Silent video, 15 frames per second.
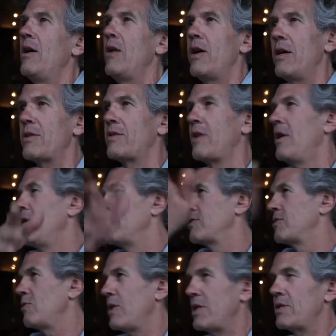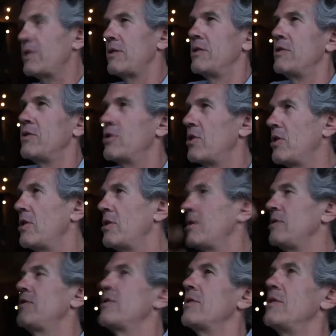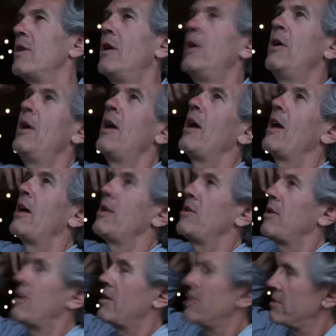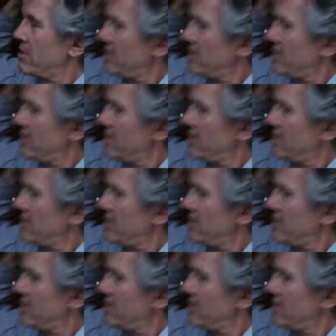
it's twists and turns and and you're